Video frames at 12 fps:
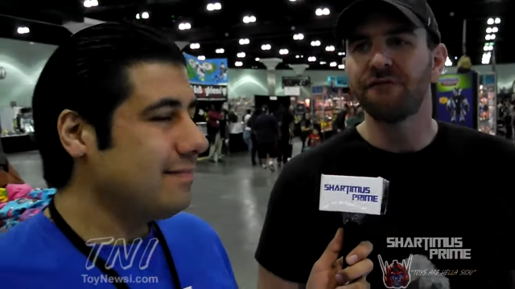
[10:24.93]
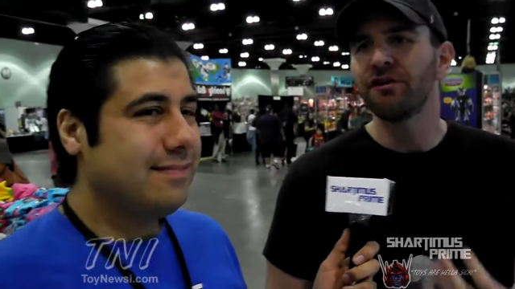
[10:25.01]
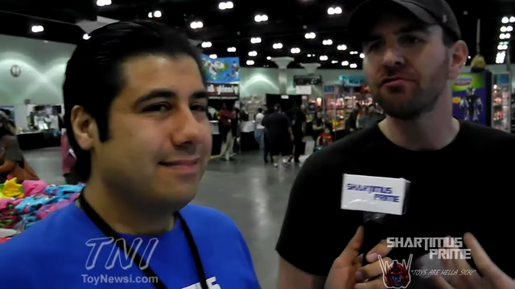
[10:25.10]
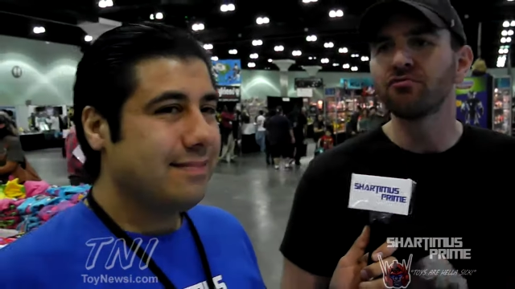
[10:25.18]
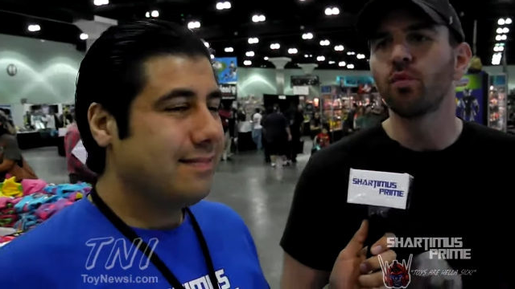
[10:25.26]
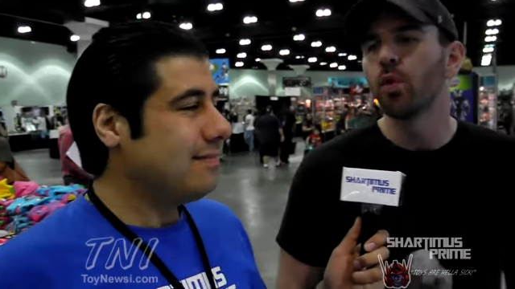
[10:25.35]

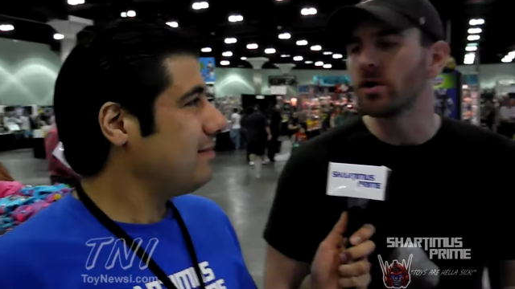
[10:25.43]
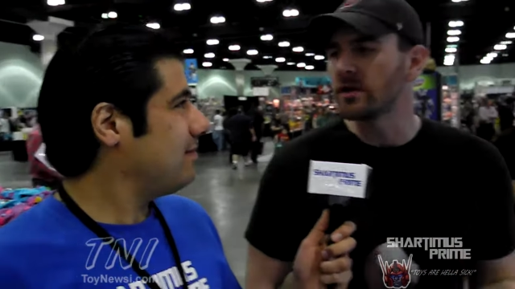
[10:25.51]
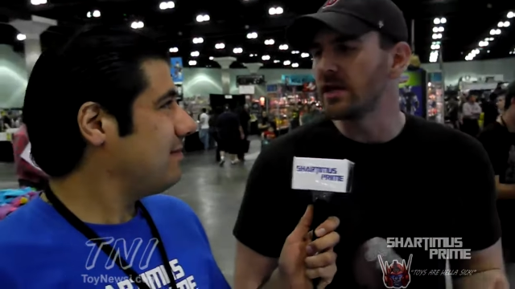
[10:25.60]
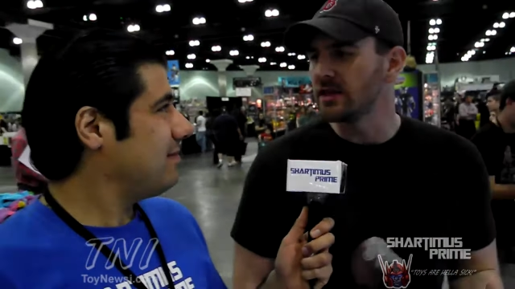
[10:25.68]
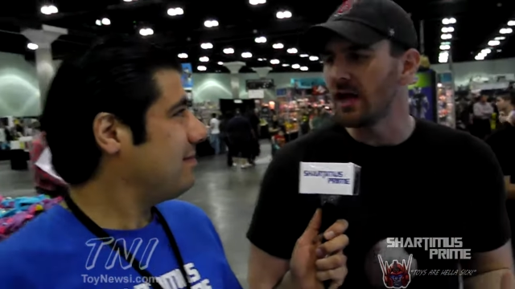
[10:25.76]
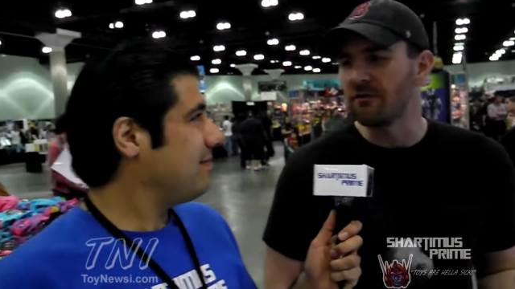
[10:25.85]
Speaker 1: if you
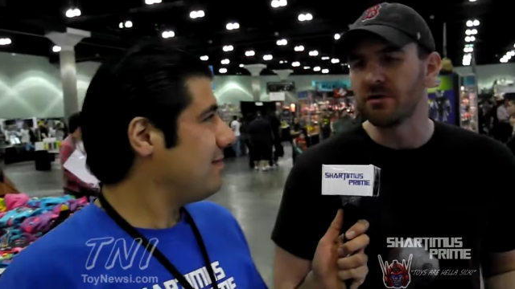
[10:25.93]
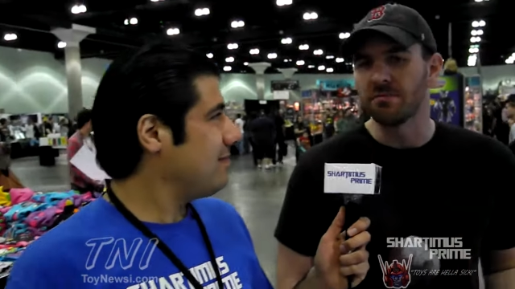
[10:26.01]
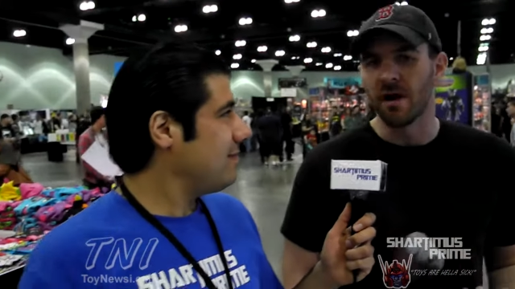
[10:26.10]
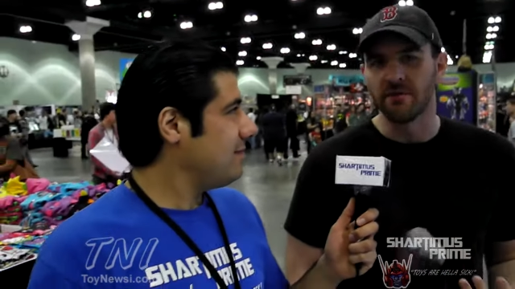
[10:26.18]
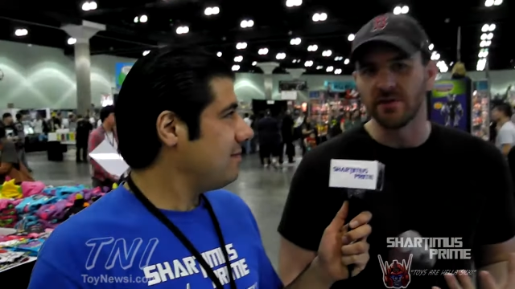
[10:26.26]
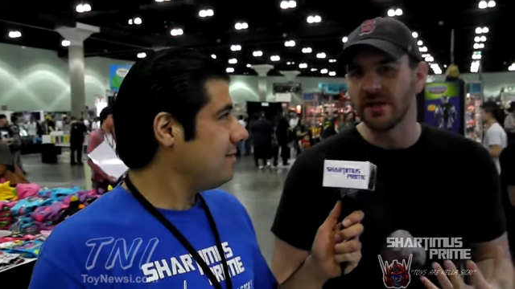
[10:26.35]
weren't in love
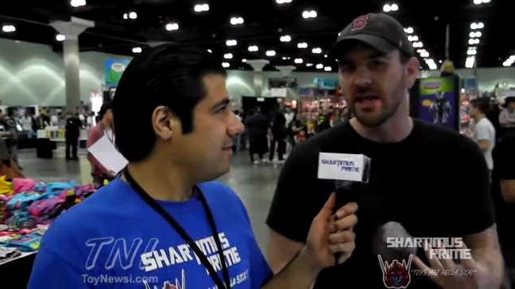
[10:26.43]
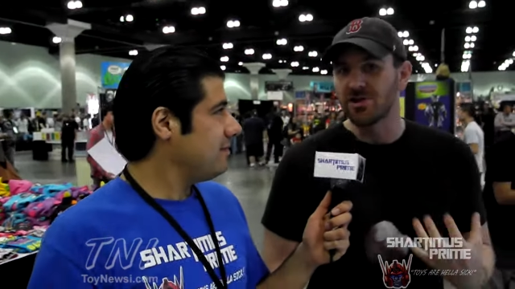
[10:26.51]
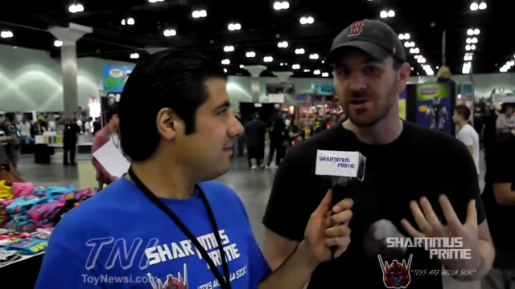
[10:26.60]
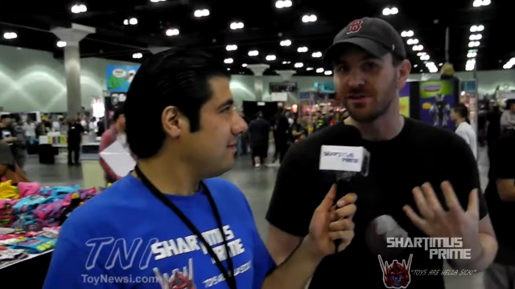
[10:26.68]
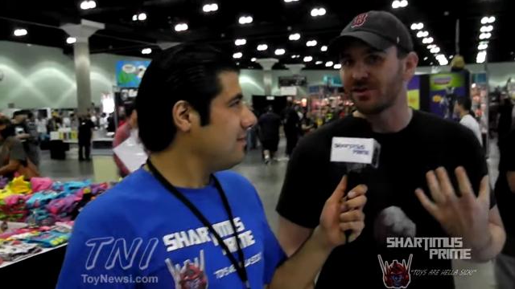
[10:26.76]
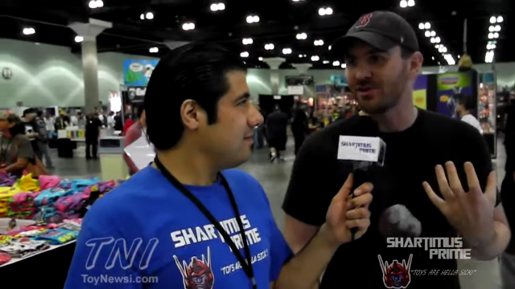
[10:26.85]
with Marvel
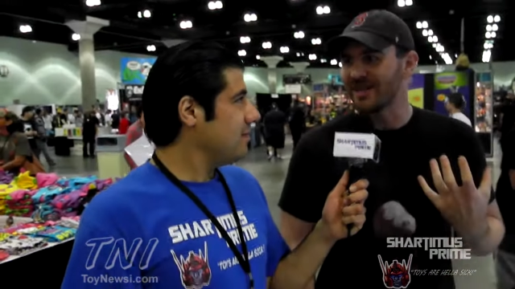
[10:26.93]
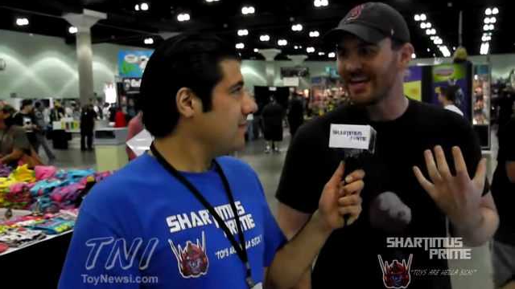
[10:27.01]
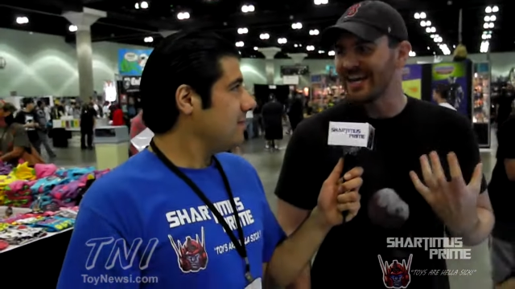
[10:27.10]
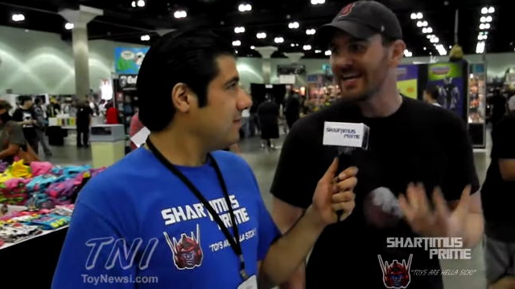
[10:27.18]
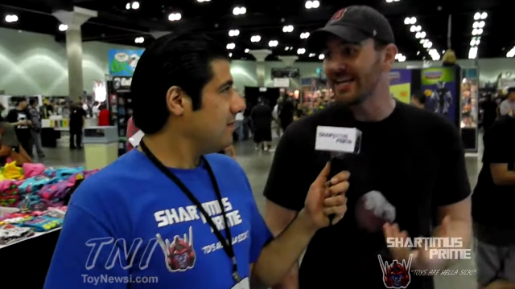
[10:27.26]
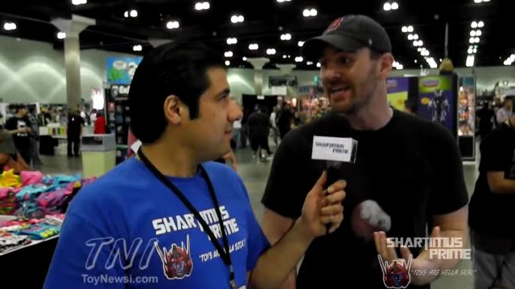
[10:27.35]
Legends, you're
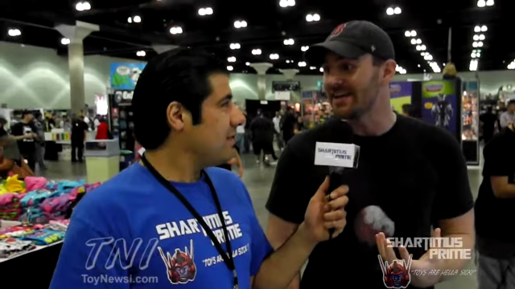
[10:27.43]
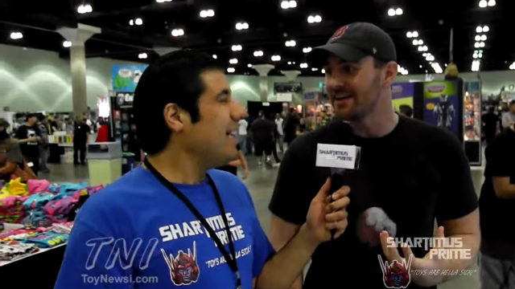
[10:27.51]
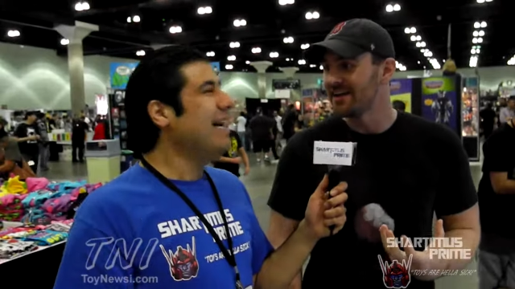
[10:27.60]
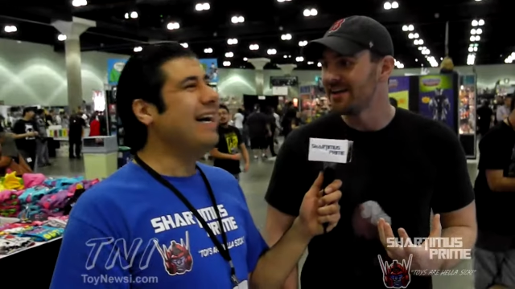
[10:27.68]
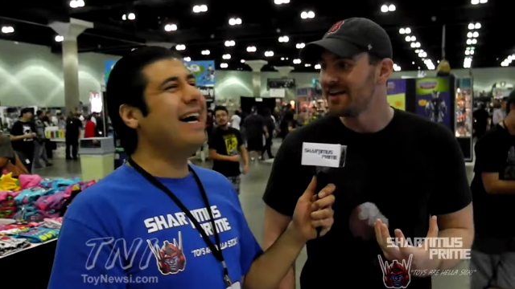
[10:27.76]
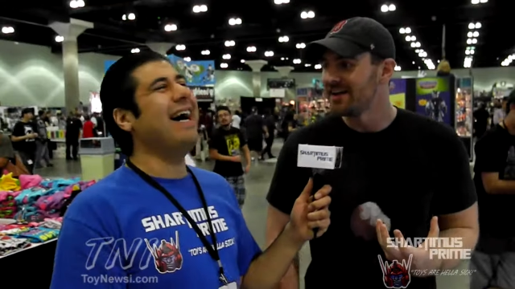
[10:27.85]
an idiot.